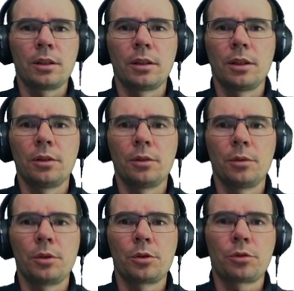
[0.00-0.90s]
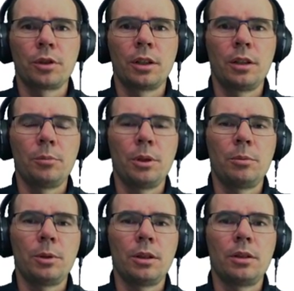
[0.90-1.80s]
you're trying
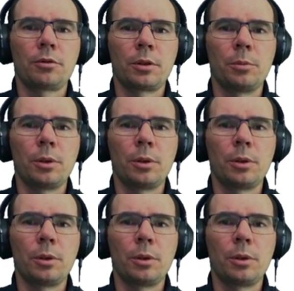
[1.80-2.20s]
many different ways